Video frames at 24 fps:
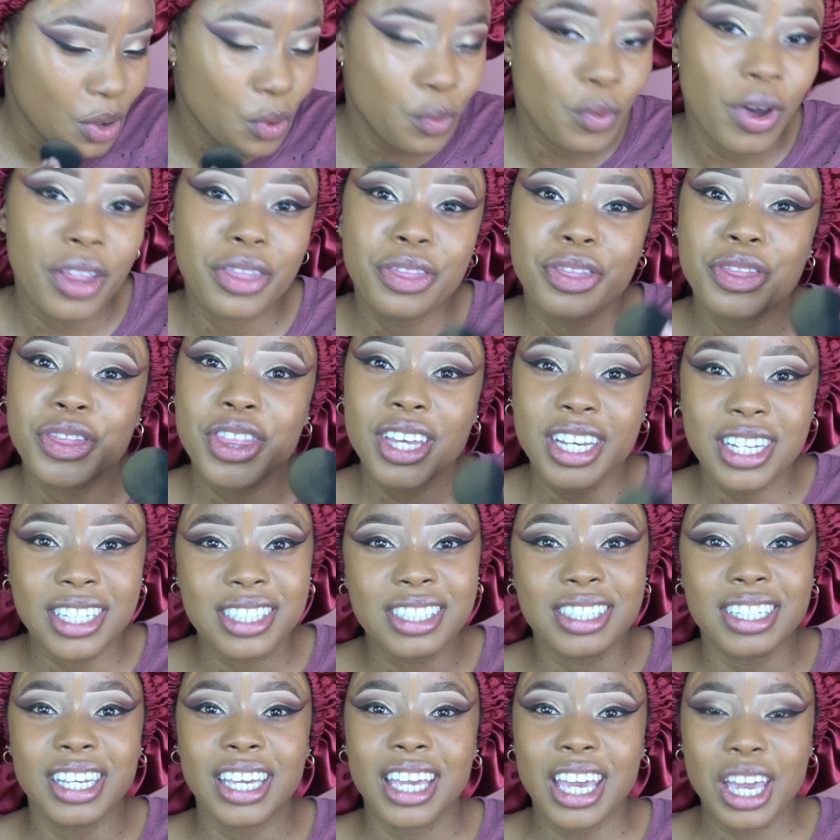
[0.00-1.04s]
when
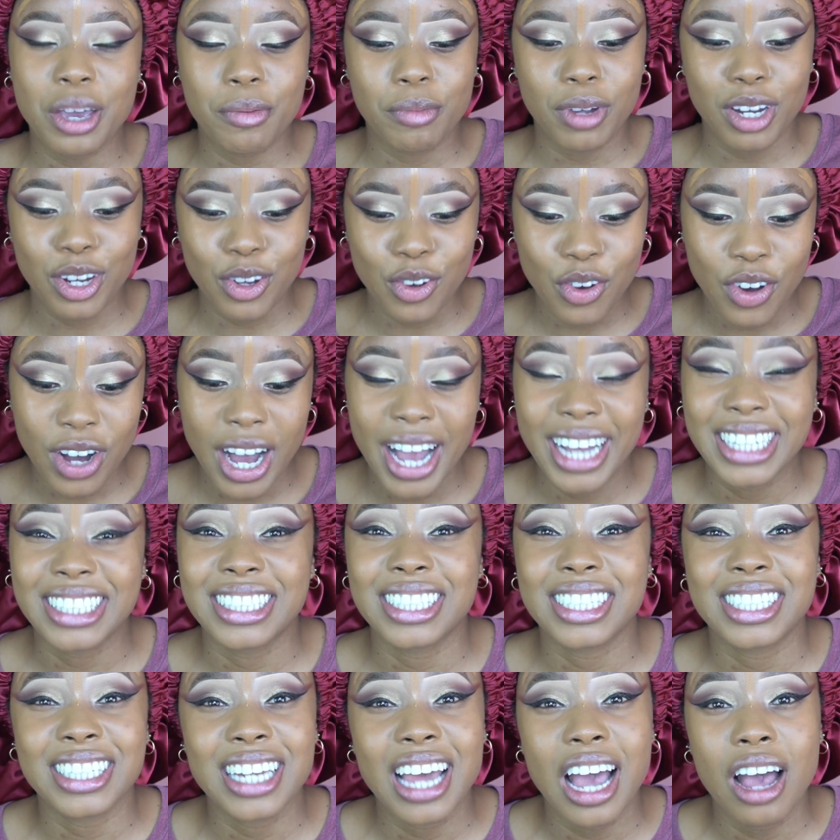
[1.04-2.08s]
Thursday came along, I
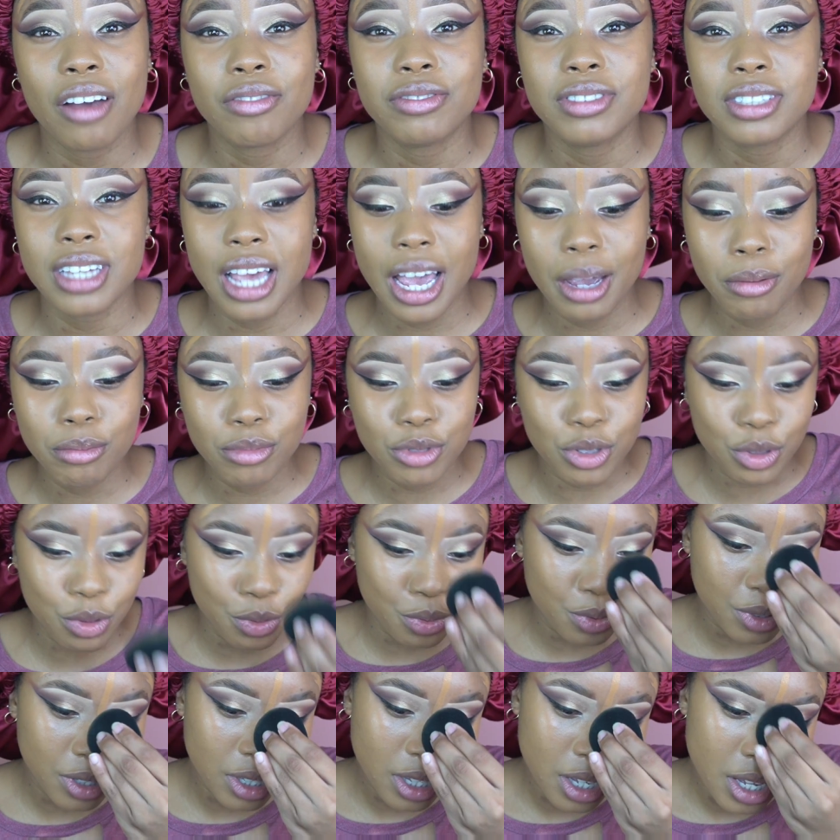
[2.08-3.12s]
didn't have time
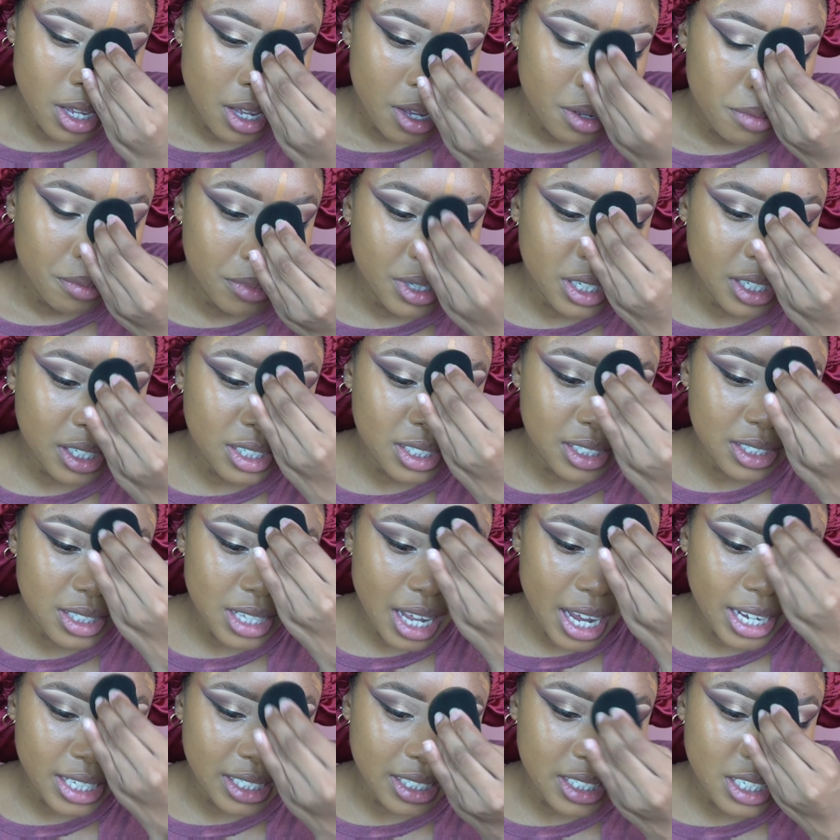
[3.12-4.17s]
to, because
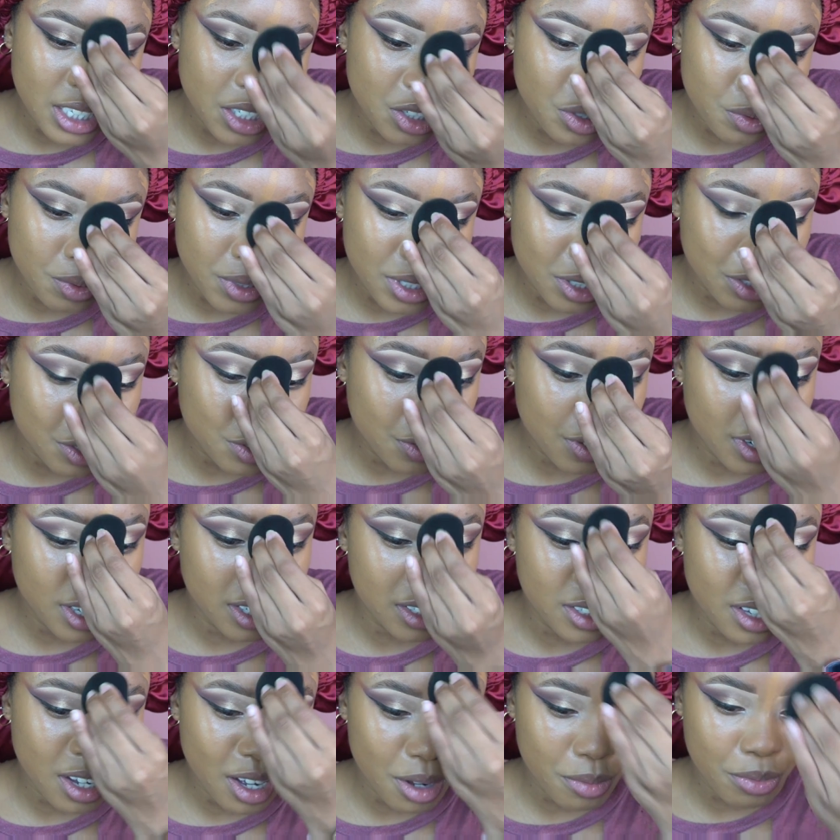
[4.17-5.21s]
I teach with the
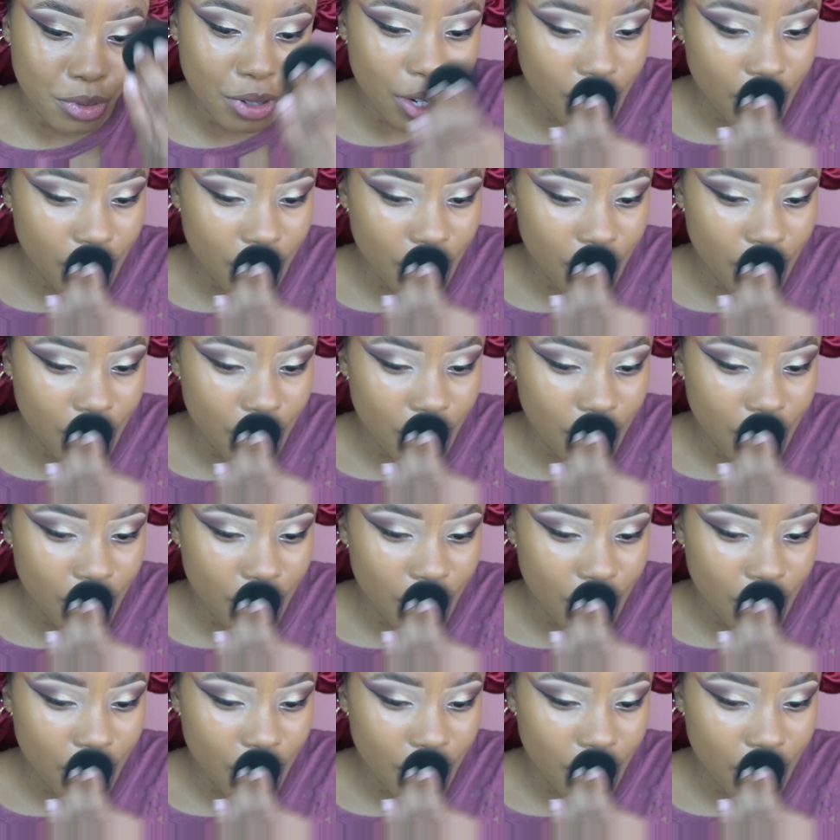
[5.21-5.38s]
student hub,